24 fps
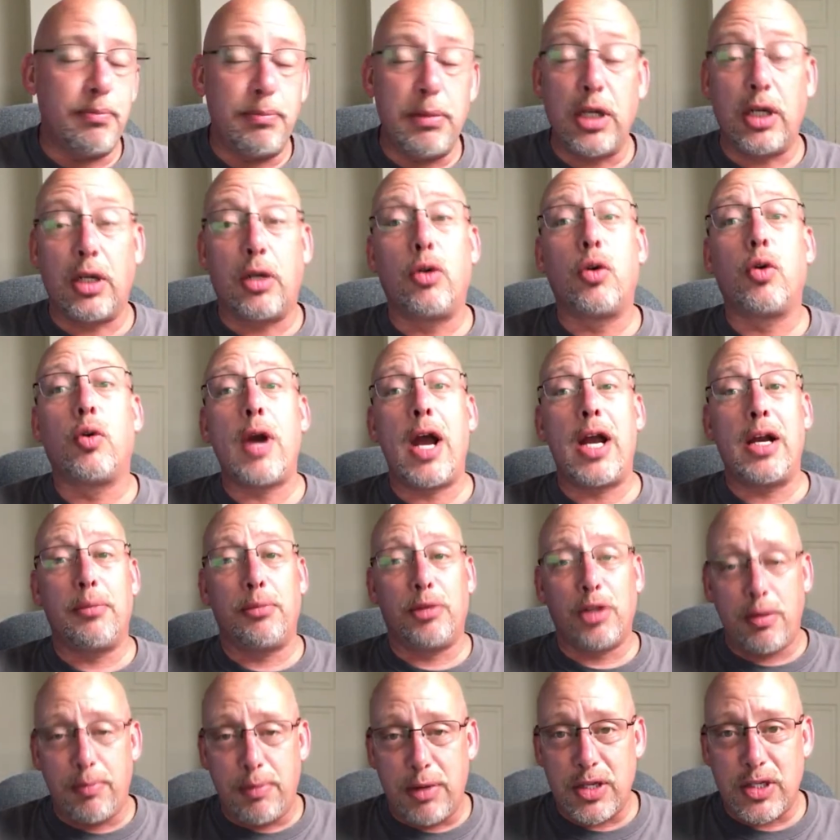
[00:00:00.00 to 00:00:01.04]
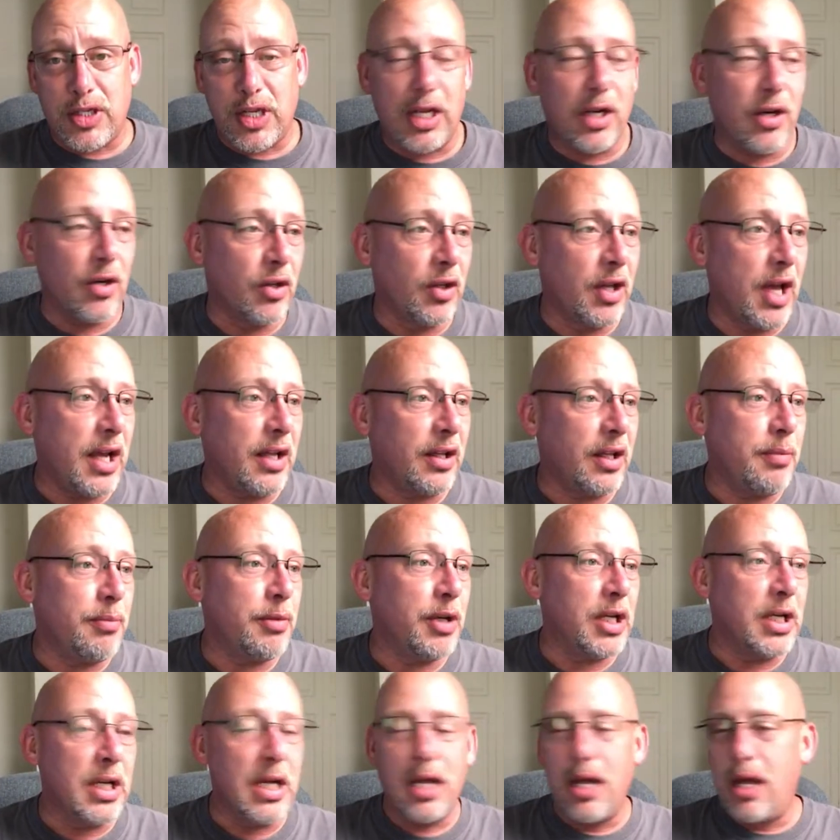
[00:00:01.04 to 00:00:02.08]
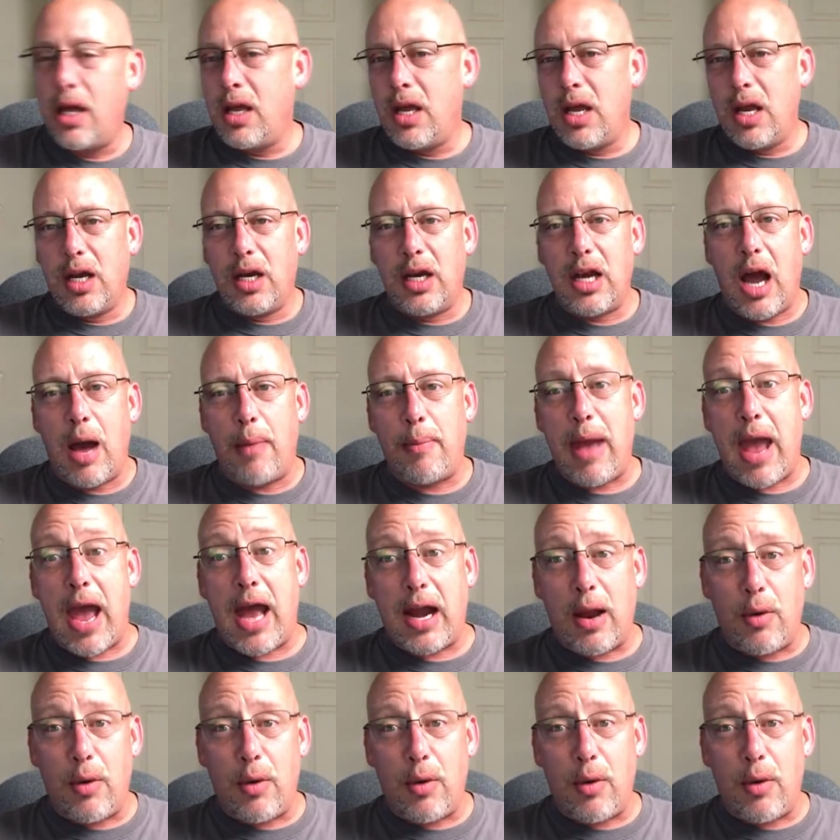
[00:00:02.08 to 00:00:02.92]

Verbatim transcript: Been incredibly busy here lately, but not bad.